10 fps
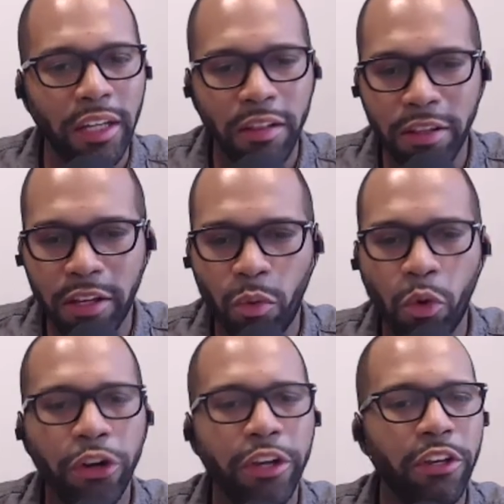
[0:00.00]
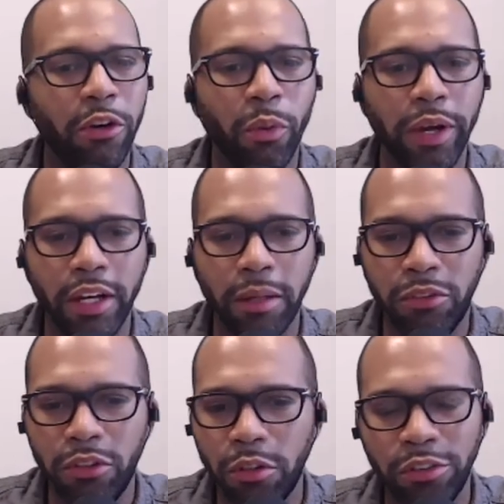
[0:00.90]
then working your way up
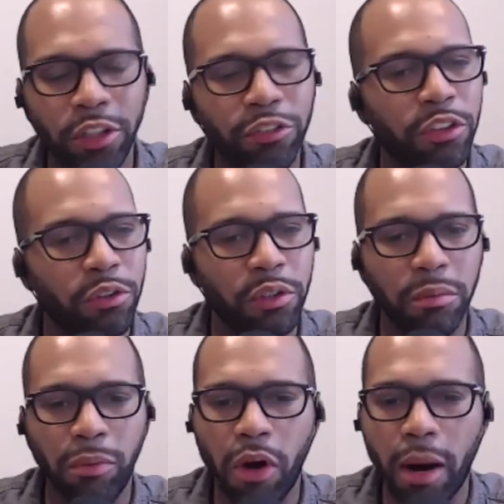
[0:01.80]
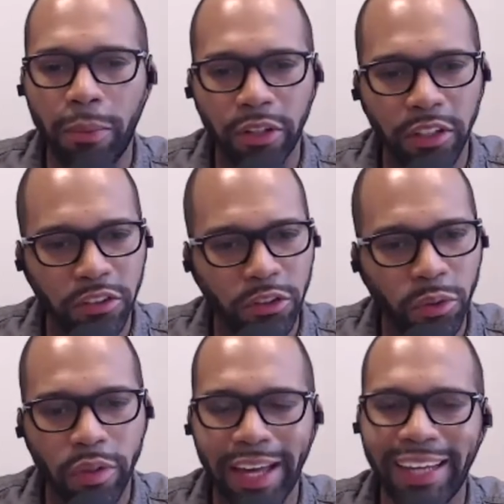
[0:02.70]
to those 100-unit properties and
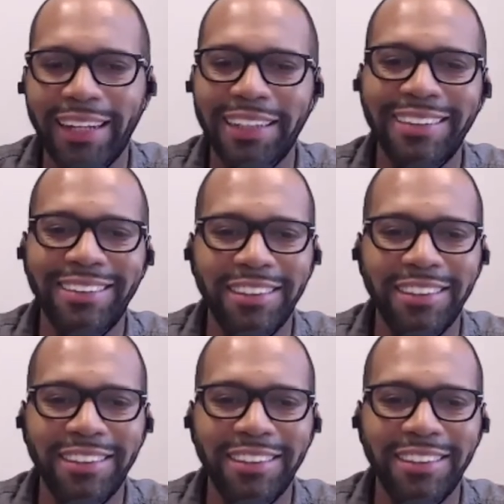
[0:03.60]
doing that kind of